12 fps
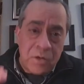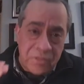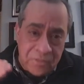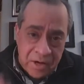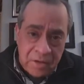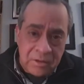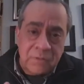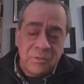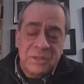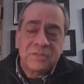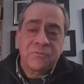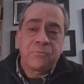Without
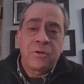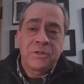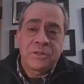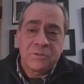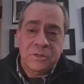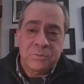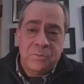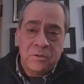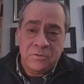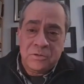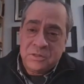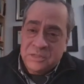aggressive policy
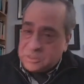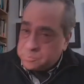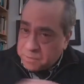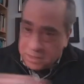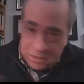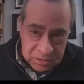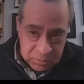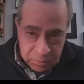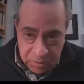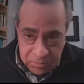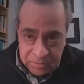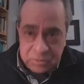response, despite these
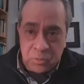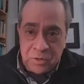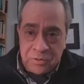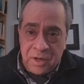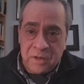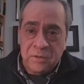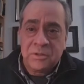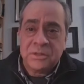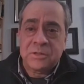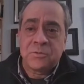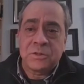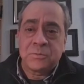problems, without
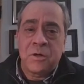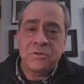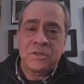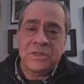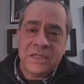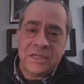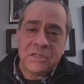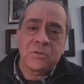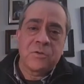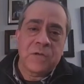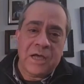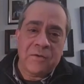aggressive response,
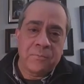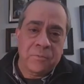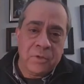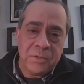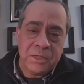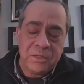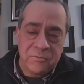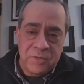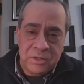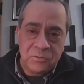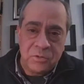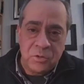this could have permanent
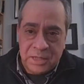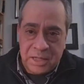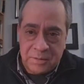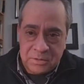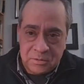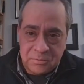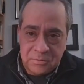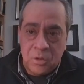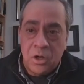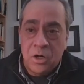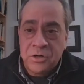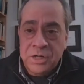effects on human capital,
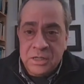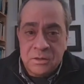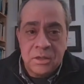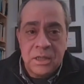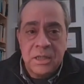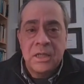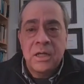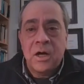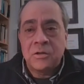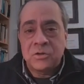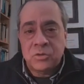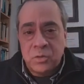on learning,
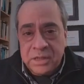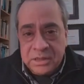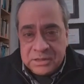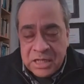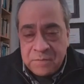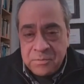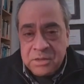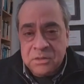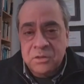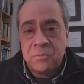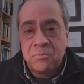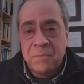on schooling
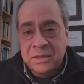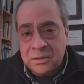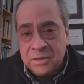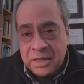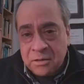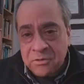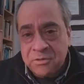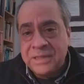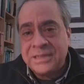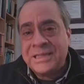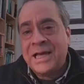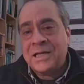attainment, on mental health,
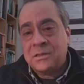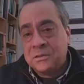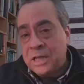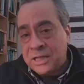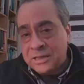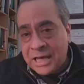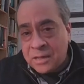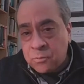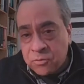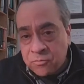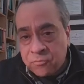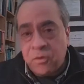and
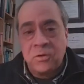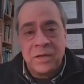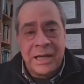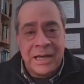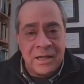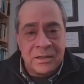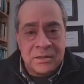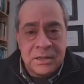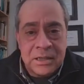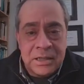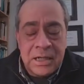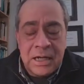that will fall,
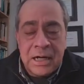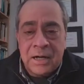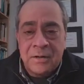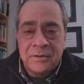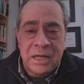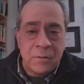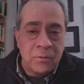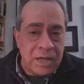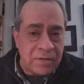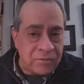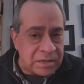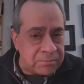and that
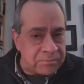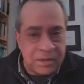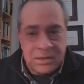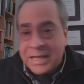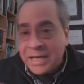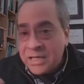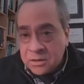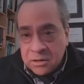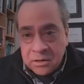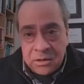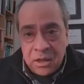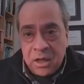will have an impact
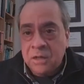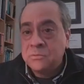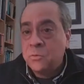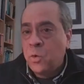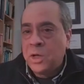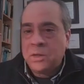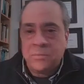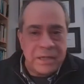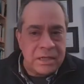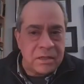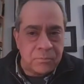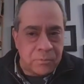later on
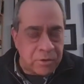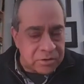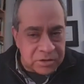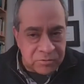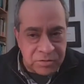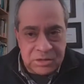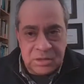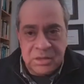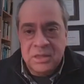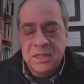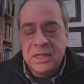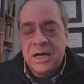well-being and
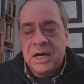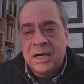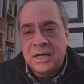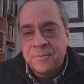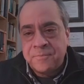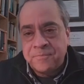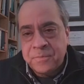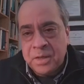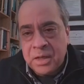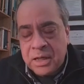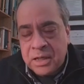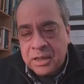productivity, um,
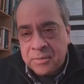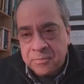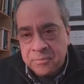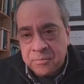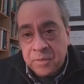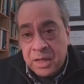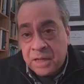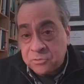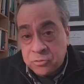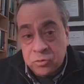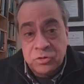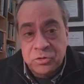um,
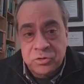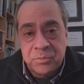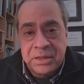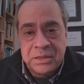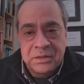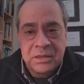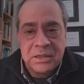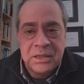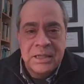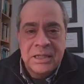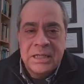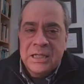and social stability.
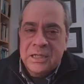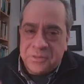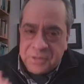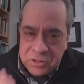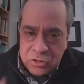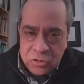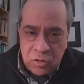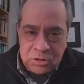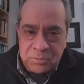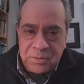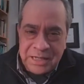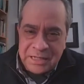These
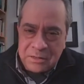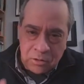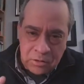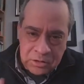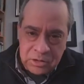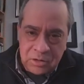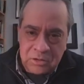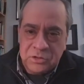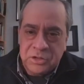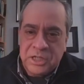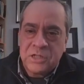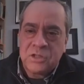shocks may hit early
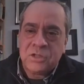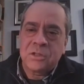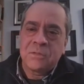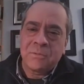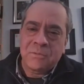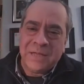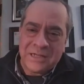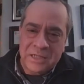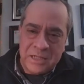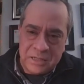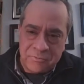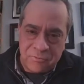childhood education,
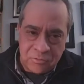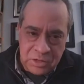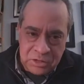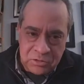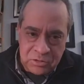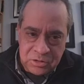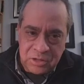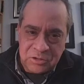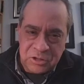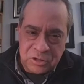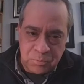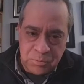can hit foundational
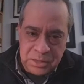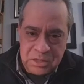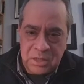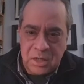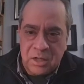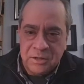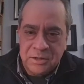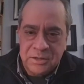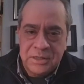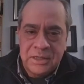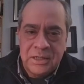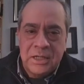skills especially
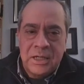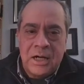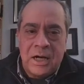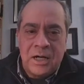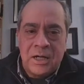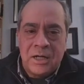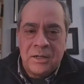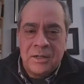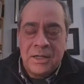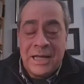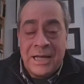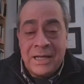
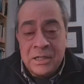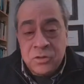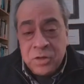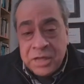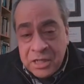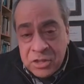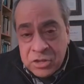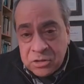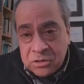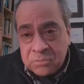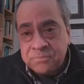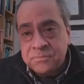hard. And
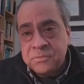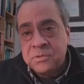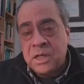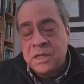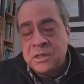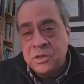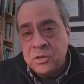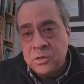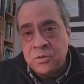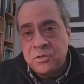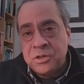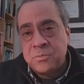education, and
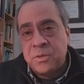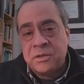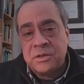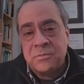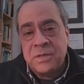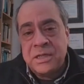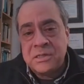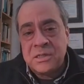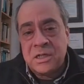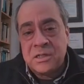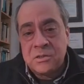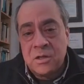you know this better than me, is
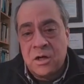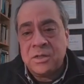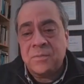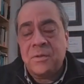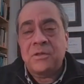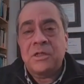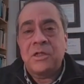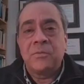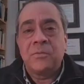that it's hard about